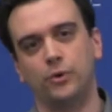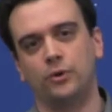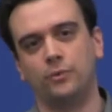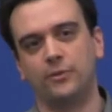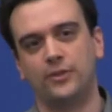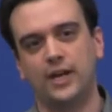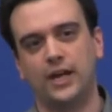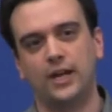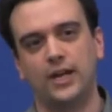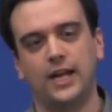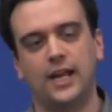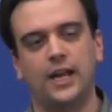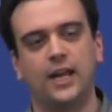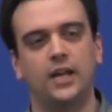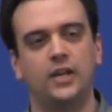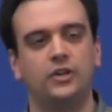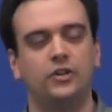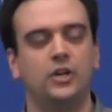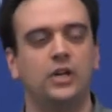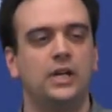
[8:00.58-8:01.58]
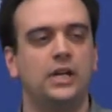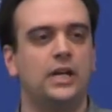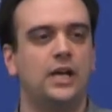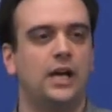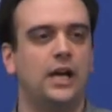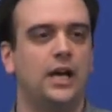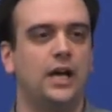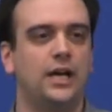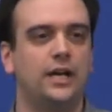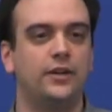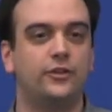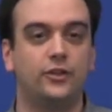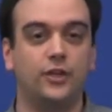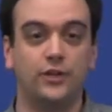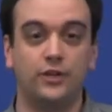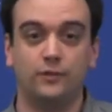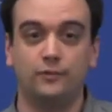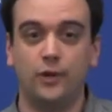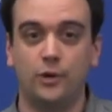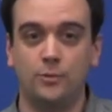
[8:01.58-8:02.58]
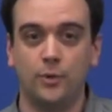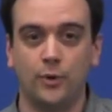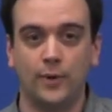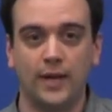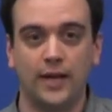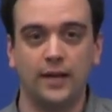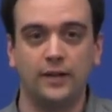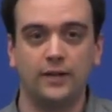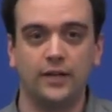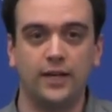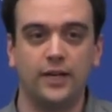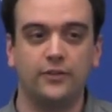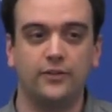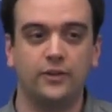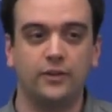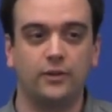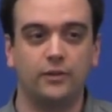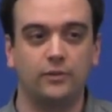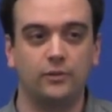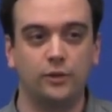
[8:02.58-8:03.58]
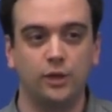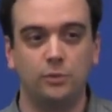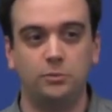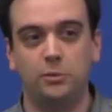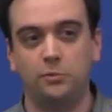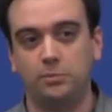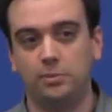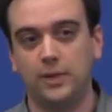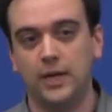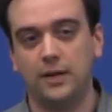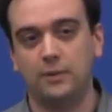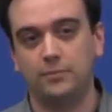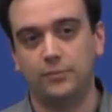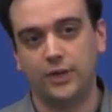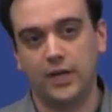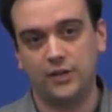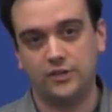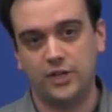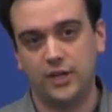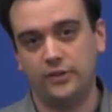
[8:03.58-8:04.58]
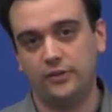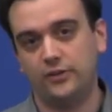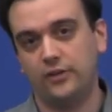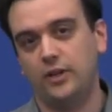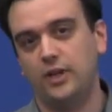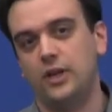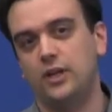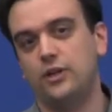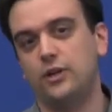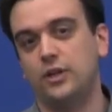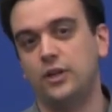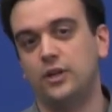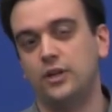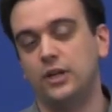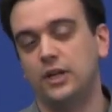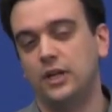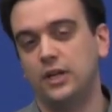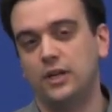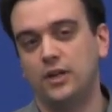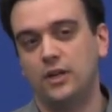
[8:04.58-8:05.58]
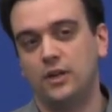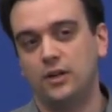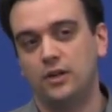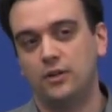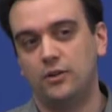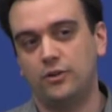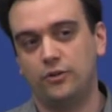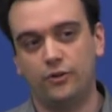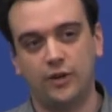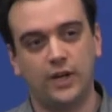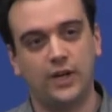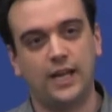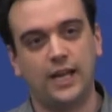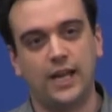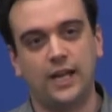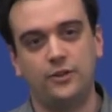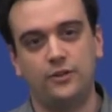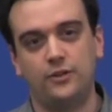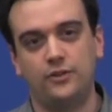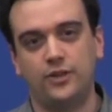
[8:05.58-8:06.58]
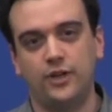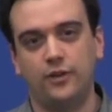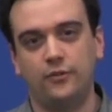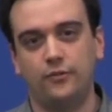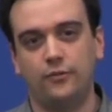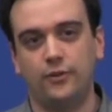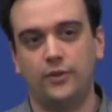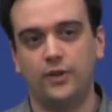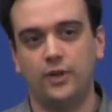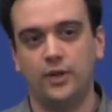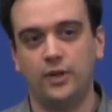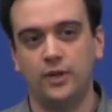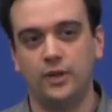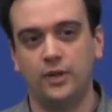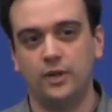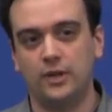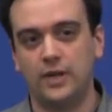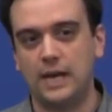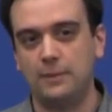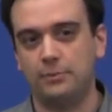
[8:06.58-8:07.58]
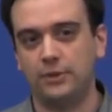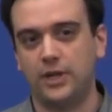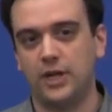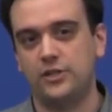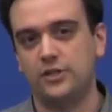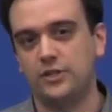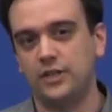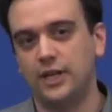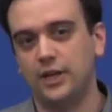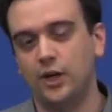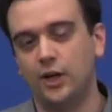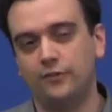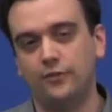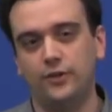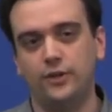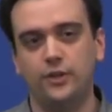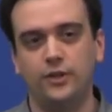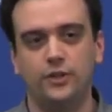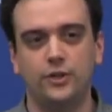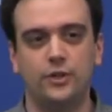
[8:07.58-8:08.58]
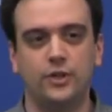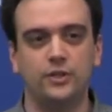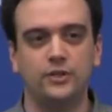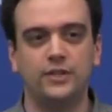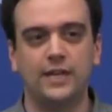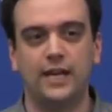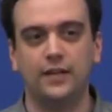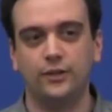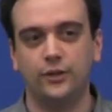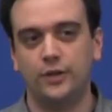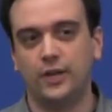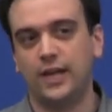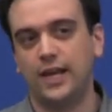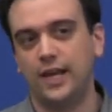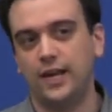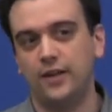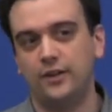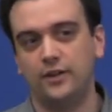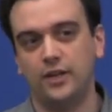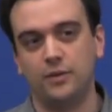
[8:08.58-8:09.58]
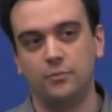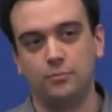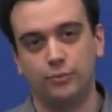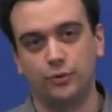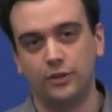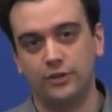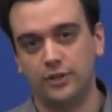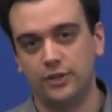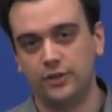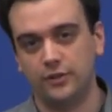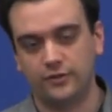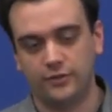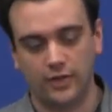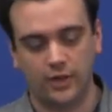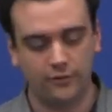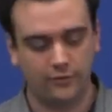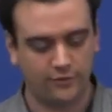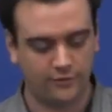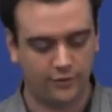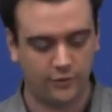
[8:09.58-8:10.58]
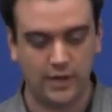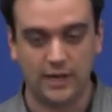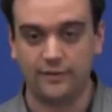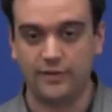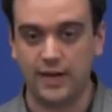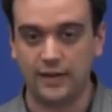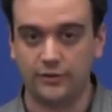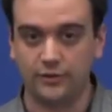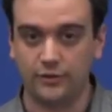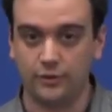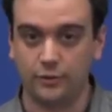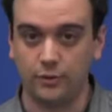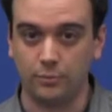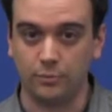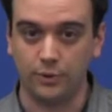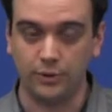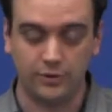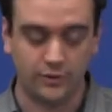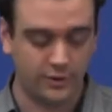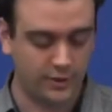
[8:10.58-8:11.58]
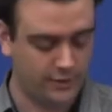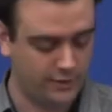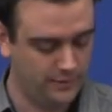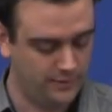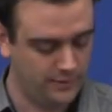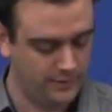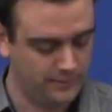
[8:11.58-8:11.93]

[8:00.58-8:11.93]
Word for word: born without a hand. And it's called a RoboHand. It's a global project. You can create a hand yourself with an application they offer. You can download a hand and print it yourself if you have access to a printer.